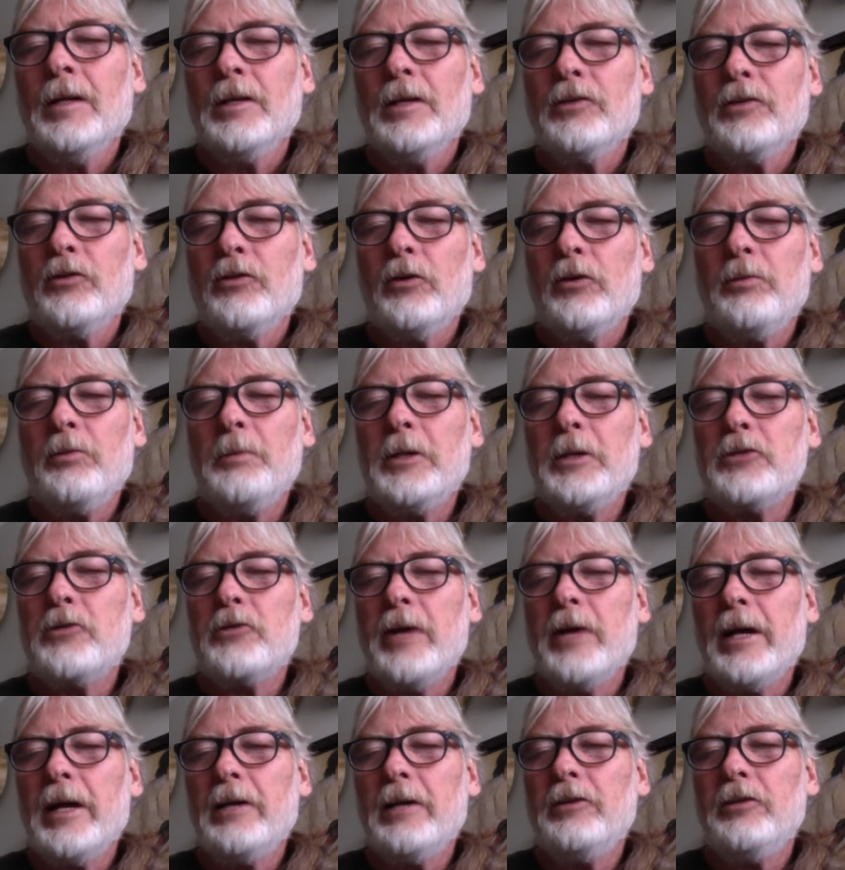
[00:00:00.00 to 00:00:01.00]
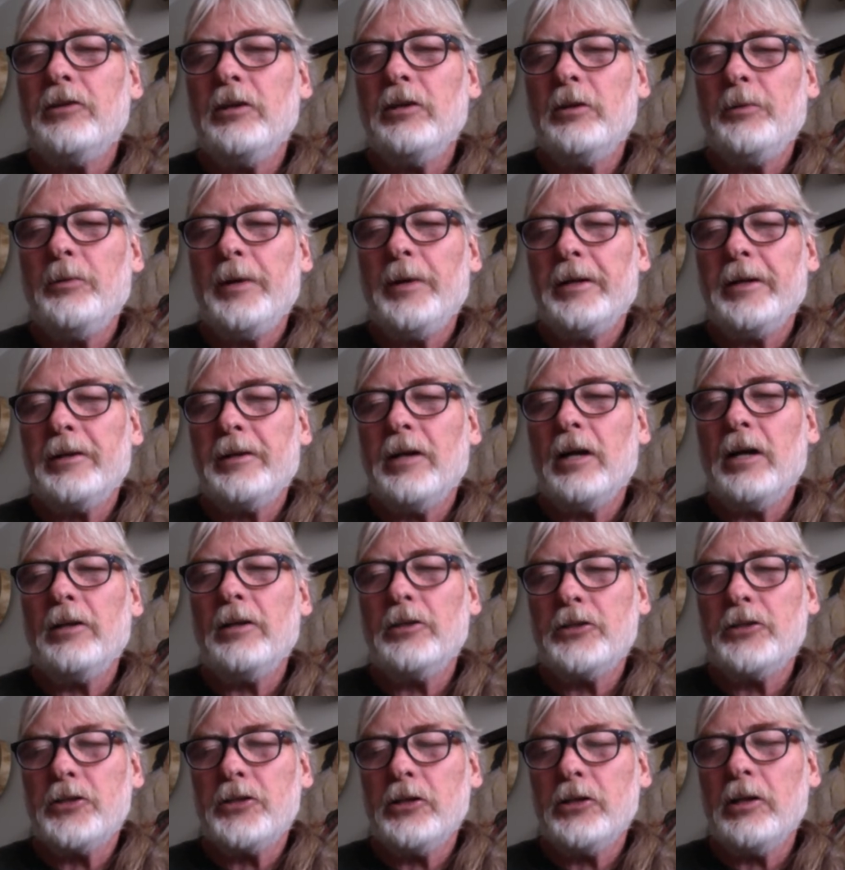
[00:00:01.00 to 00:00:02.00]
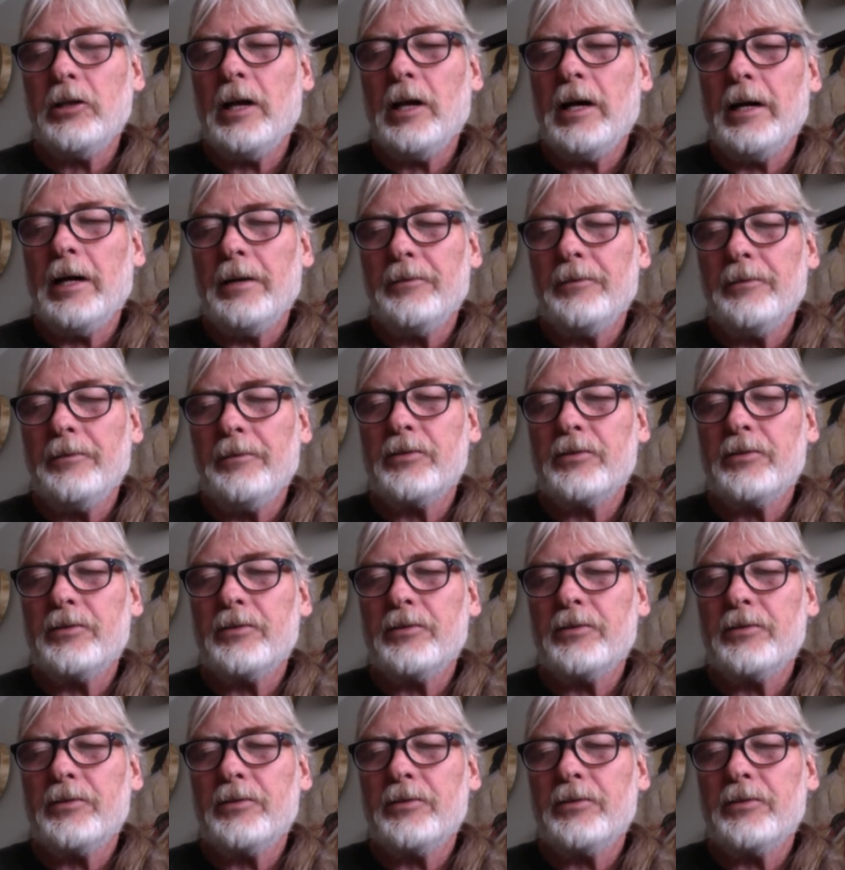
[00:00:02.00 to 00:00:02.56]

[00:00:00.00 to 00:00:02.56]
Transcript: So with much gratitude, we acknowledge your lives.